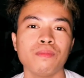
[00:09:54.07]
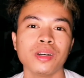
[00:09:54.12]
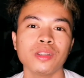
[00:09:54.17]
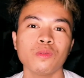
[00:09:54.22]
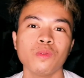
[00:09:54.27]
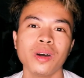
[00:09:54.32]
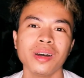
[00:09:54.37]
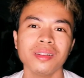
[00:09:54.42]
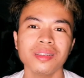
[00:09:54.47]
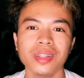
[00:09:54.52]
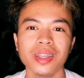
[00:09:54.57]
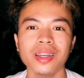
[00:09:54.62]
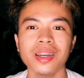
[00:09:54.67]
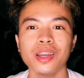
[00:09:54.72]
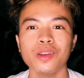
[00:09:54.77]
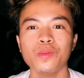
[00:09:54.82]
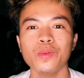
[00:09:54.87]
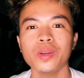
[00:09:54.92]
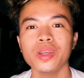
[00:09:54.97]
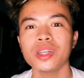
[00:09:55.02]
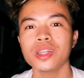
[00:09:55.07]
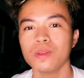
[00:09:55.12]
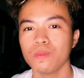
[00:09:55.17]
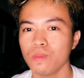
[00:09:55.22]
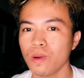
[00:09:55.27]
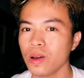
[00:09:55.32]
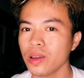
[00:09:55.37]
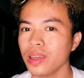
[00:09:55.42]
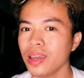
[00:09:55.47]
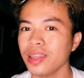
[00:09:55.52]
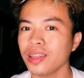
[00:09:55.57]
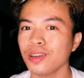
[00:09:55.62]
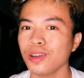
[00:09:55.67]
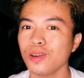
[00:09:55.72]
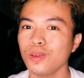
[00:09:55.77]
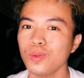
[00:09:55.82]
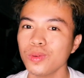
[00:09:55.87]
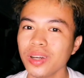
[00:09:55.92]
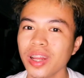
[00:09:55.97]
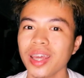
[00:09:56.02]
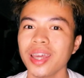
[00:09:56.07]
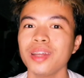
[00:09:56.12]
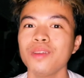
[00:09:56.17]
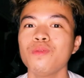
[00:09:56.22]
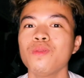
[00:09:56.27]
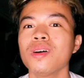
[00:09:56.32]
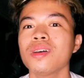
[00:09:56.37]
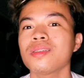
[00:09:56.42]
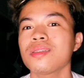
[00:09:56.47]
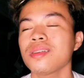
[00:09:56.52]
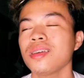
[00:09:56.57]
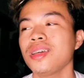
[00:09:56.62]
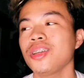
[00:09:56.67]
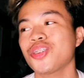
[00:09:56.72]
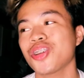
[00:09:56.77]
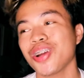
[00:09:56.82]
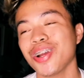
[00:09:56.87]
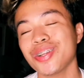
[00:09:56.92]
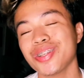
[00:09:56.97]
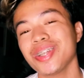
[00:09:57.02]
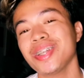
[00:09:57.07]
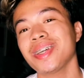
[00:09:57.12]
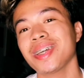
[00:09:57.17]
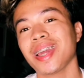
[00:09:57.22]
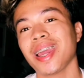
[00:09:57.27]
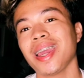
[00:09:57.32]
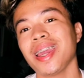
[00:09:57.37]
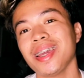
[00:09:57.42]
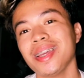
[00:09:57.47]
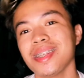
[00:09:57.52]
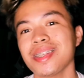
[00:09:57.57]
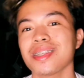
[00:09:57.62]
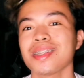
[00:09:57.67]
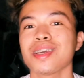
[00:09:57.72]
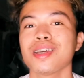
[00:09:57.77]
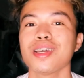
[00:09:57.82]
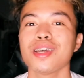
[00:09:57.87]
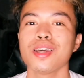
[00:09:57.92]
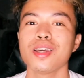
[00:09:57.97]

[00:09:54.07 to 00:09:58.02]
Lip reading: But one thing I wish Boya included was a charging case,